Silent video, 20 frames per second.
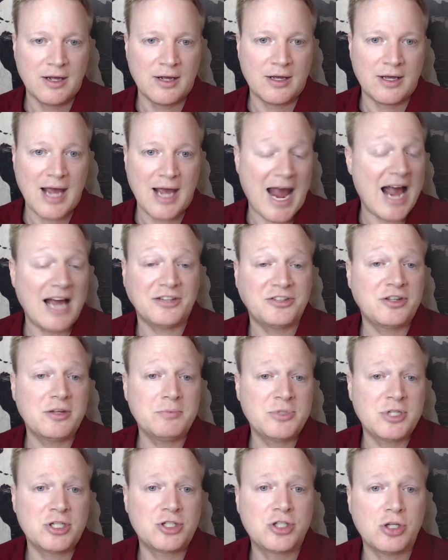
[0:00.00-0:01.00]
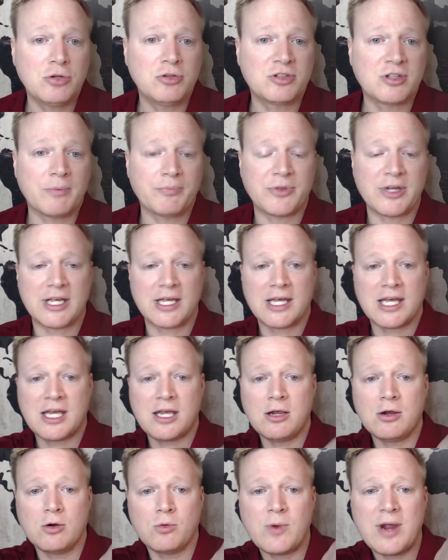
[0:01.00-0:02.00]
Ask them to do something.
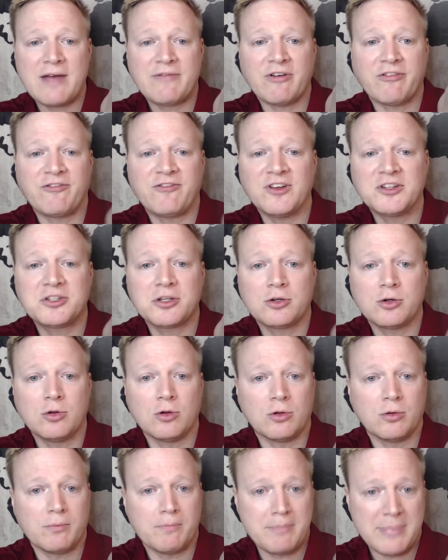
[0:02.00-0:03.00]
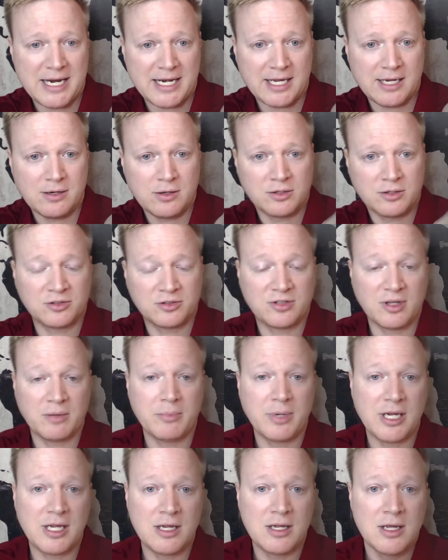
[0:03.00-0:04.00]
Here we have a physical meeting.
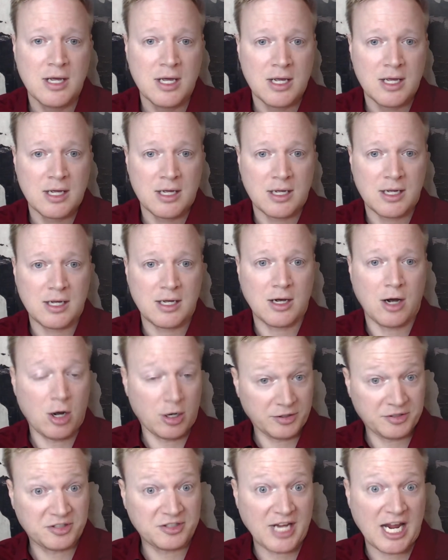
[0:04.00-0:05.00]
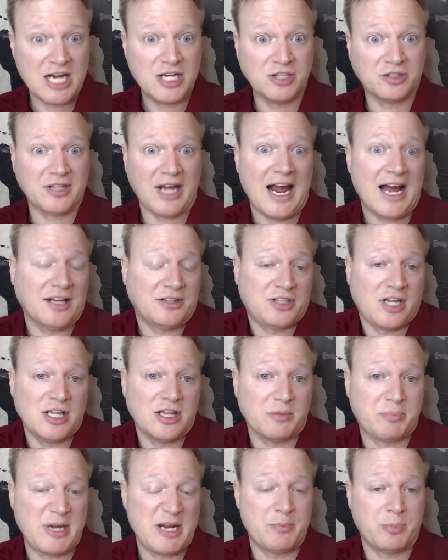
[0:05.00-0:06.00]
Somebody on stage is asking the
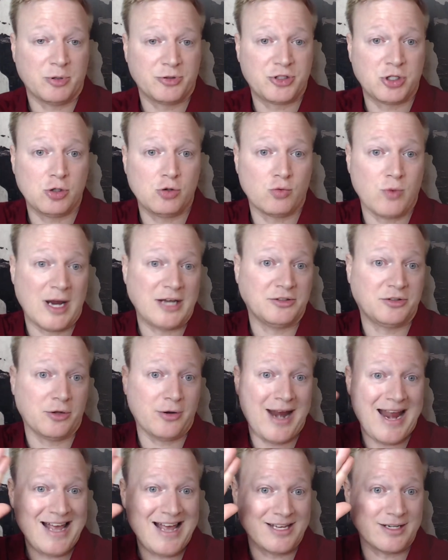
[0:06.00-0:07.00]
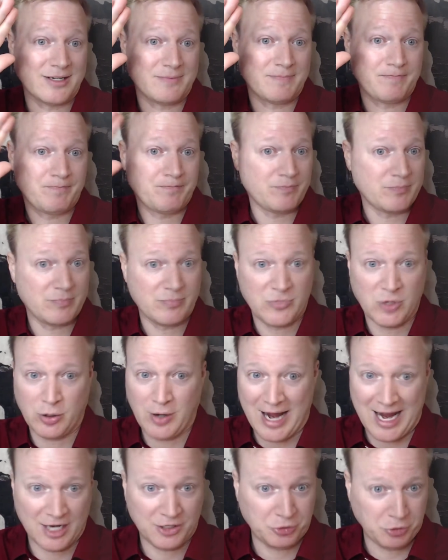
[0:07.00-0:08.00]
people to raise their hand.
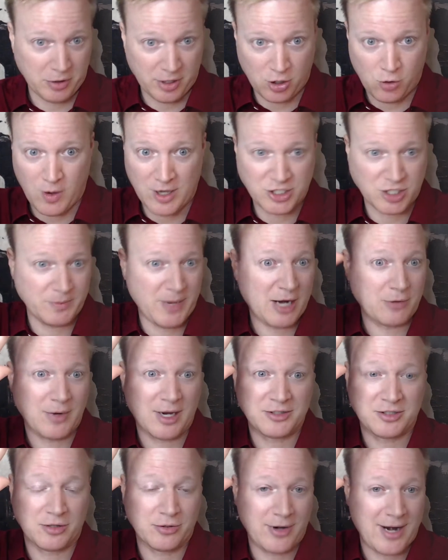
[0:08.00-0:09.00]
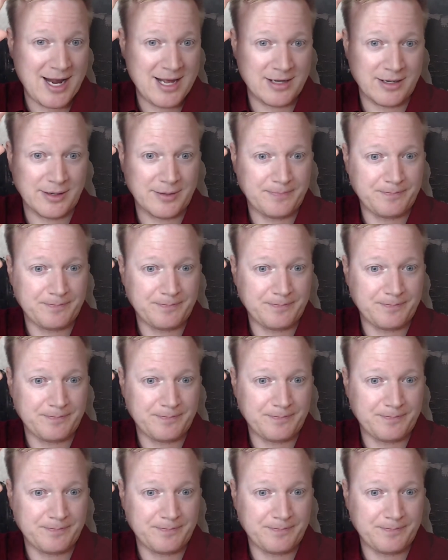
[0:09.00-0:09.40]
They're answering a question by raising their hand.